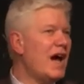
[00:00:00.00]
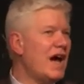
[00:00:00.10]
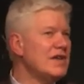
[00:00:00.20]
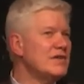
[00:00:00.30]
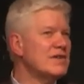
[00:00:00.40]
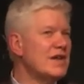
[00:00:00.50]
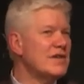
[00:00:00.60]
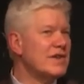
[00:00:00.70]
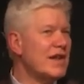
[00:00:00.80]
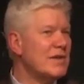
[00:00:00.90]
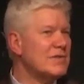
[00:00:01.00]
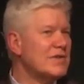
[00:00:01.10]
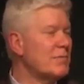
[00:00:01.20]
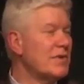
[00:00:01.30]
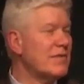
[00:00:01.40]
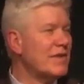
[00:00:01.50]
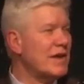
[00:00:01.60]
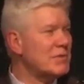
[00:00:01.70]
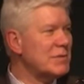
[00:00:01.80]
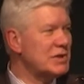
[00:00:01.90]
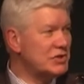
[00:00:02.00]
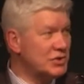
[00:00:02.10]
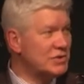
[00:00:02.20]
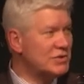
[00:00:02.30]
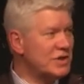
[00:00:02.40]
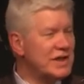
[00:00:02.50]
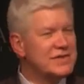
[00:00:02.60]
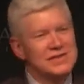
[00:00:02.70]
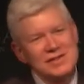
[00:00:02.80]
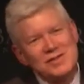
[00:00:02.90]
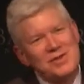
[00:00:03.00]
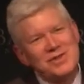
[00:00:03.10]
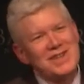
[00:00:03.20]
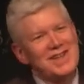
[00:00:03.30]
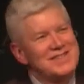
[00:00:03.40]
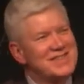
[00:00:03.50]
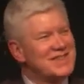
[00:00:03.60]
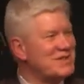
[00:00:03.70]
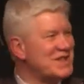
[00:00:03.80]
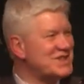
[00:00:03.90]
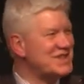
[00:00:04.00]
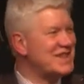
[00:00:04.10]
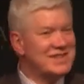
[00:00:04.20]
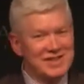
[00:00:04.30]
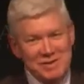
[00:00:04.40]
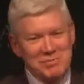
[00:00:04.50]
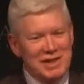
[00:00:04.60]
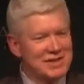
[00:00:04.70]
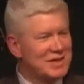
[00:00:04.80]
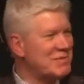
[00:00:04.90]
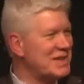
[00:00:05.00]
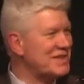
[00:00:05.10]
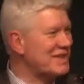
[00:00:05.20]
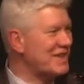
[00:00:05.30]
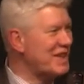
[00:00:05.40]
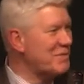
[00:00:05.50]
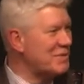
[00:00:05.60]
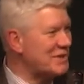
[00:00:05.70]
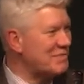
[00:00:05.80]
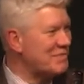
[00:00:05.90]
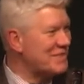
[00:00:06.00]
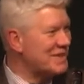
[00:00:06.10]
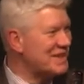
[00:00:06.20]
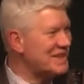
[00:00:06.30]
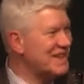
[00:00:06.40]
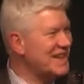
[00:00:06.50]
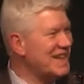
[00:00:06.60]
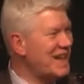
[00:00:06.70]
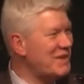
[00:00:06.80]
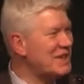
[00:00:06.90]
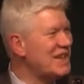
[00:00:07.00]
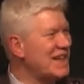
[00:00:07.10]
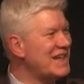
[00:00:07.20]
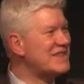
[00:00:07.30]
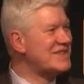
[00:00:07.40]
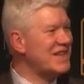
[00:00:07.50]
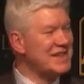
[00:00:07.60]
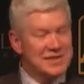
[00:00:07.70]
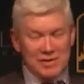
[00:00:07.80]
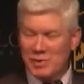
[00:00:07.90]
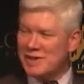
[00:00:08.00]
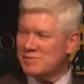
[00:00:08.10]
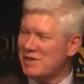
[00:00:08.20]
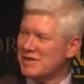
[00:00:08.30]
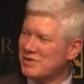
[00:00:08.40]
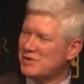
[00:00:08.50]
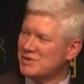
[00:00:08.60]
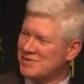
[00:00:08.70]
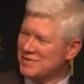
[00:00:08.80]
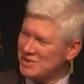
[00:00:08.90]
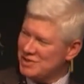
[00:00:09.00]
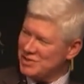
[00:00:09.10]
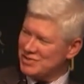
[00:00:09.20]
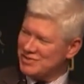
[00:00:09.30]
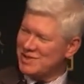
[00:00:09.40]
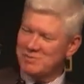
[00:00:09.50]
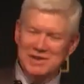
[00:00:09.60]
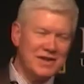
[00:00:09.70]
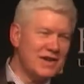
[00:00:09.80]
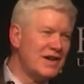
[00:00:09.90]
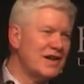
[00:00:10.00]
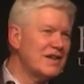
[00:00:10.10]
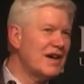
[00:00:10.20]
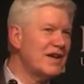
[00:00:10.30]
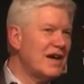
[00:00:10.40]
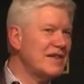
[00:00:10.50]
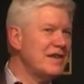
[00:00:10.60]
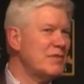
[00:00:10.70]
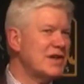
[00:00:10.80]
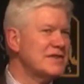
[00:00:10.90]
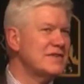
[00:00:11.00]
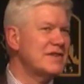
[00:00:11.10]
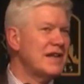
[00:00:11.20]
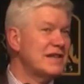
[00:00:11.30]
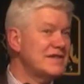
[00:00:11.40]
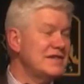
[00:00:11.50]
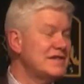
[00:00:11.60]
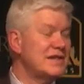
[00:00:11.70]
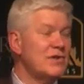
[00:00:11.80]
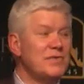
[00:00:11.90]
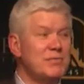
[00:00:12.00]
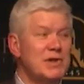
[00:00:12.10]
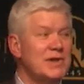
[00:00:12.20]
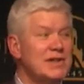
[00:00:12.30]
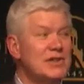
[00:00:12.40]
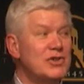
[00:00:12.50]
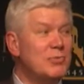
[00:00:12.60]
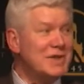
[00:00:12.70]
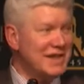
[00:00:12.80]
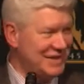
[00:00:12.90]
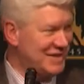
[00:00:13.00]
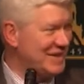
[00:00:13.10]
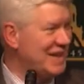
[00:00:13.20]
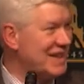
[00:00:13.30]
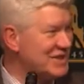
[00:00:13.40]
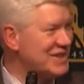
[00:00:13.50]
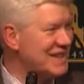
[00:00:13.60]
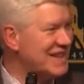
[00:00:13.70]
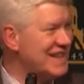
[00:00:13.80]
I don't doubt that, that something of that may be true. It's just not going to answer the question is this painting better than that one? Right? I mean, it sets, in a way, it's back to causes and conditions, right? I mean, there are, I, I think Marxist analyses can often be quite illuminating, actually